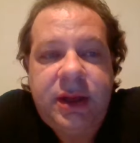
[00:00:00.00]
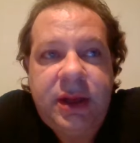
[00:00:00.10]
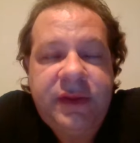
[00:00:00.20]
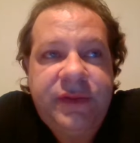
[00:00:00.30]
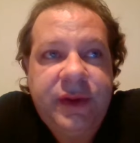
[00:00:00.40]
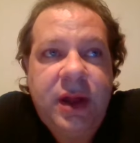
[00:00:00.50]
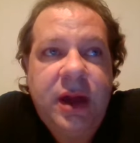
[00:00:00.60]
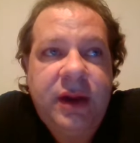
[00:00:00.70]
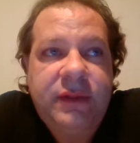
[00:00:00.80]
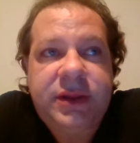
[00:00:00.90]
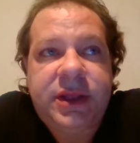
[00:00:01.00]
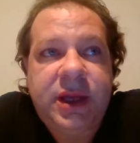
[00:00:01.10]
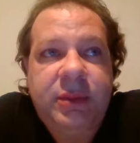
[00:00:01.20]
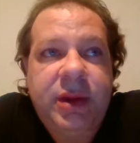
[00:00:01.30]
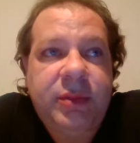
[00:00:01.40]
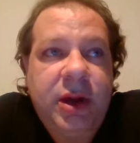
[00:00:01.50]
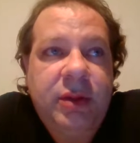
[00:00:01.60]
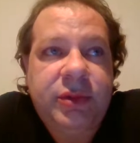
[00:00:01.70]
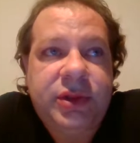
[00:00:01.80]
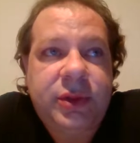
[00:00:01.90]
and I forgot everything, and my
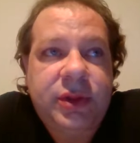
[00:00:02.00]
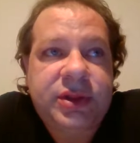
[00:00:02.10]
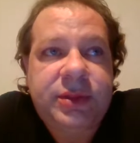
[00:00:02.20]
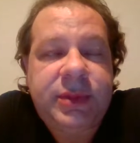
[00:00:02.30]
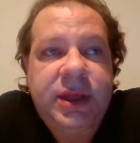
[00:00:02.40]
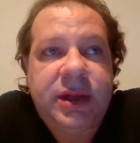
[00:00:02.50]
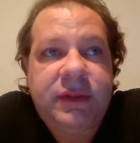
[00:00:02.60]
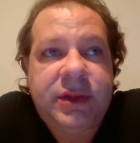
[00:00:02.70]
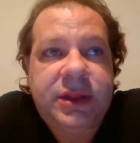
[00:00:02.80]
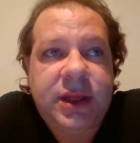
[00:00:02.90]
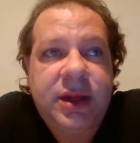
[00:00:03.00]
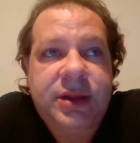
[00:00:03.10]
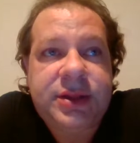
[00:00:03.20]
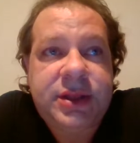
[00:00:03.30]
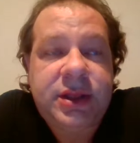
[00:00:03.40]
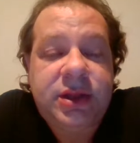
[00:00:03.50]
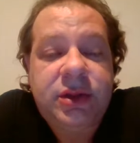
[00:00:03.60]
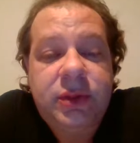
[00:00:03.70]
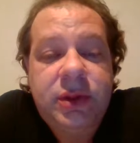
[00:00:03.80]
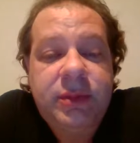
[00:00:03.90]
mom would talk to me and everything else. And then you
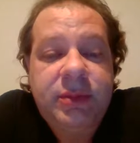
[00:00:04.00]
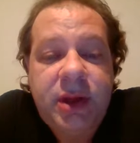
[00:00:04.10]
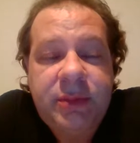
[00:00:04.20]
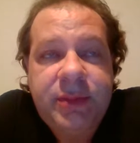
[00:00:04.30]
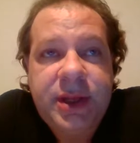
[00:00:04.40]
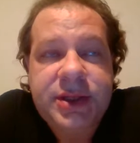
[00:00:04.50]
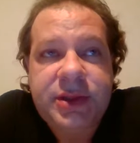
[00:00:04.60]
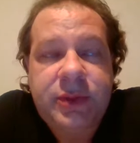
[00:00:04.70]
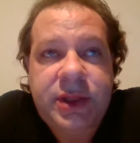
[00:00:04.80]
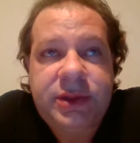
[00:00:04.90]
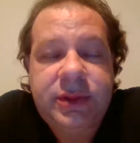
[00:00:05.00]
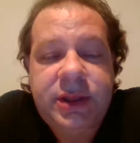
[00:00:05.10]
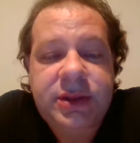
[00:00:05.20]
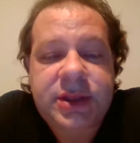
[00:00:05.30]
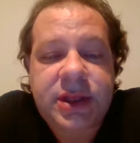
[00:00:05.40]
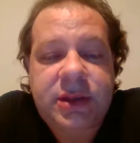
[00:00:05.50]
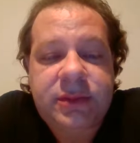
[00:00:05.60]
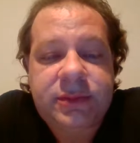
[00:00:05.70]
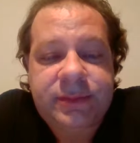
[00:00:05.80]
know what? My mom passed away 2 years ago.